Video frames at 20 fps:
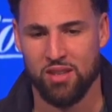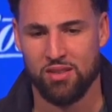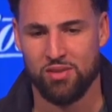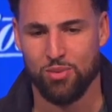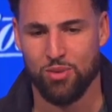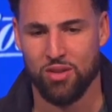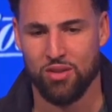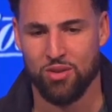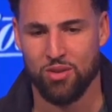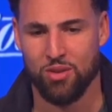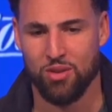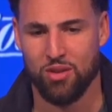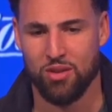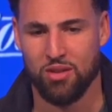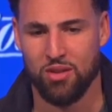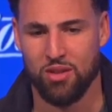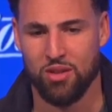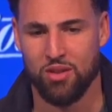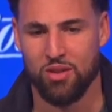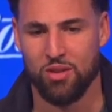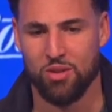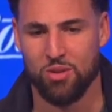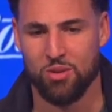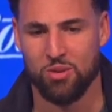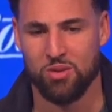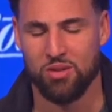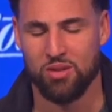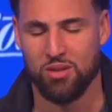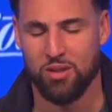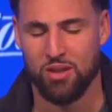is when you're a
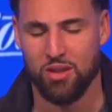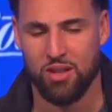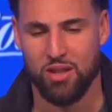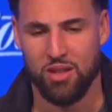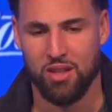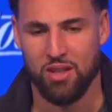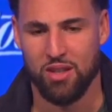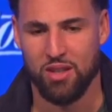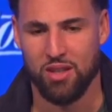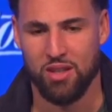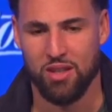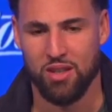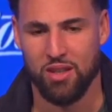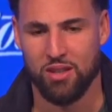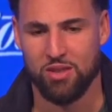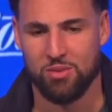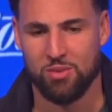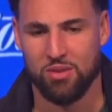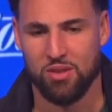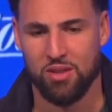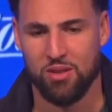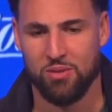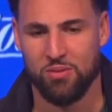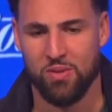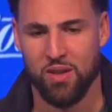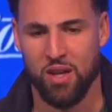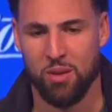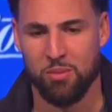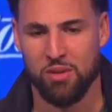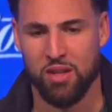Coug. It's really a
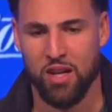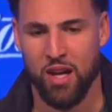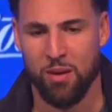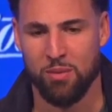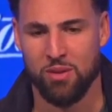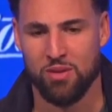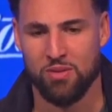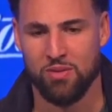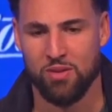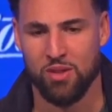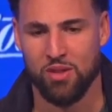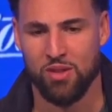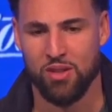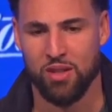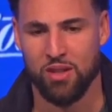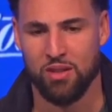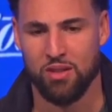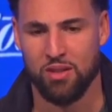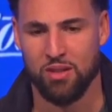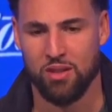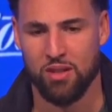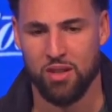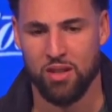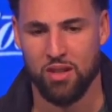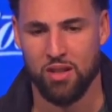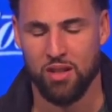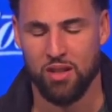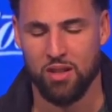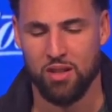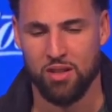family atmosphere, and
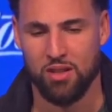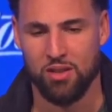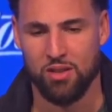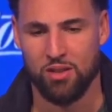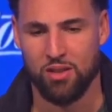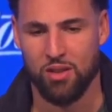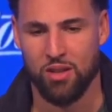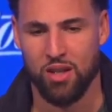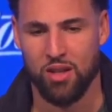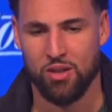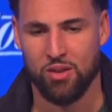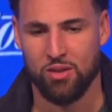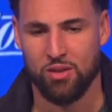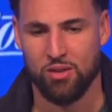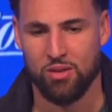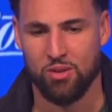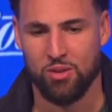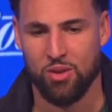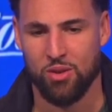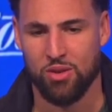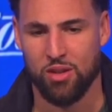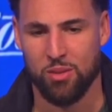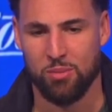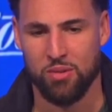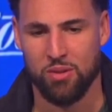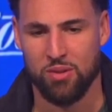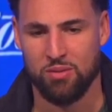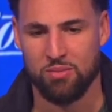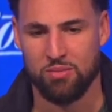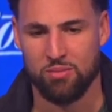you know, I've grown
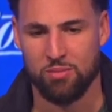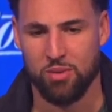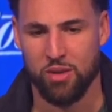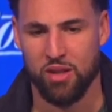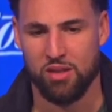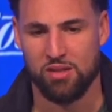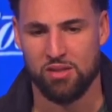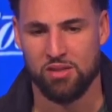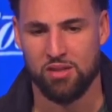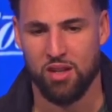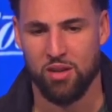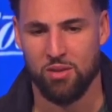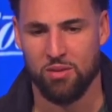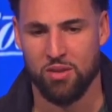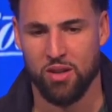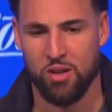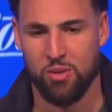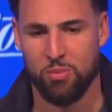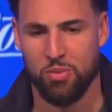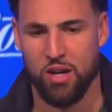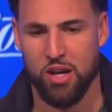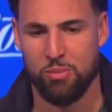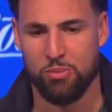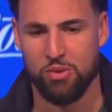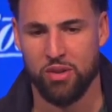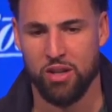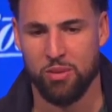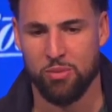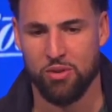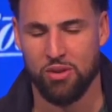up in places that were very
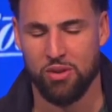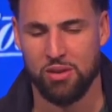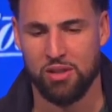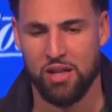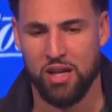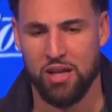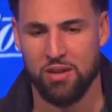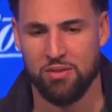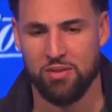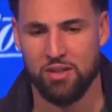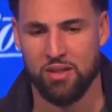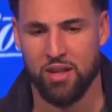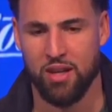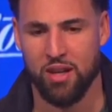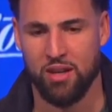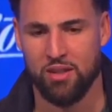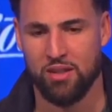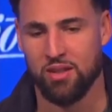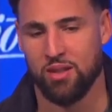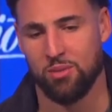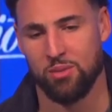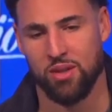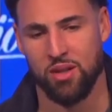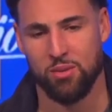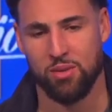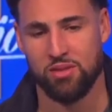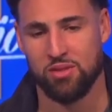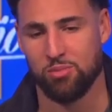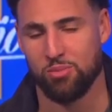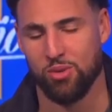populated my whole life, and then when
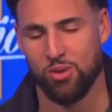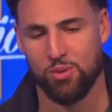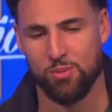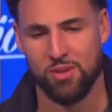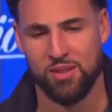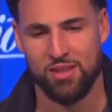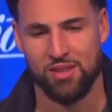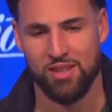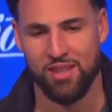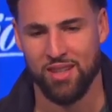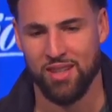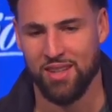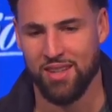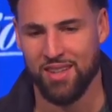I went to Pullman,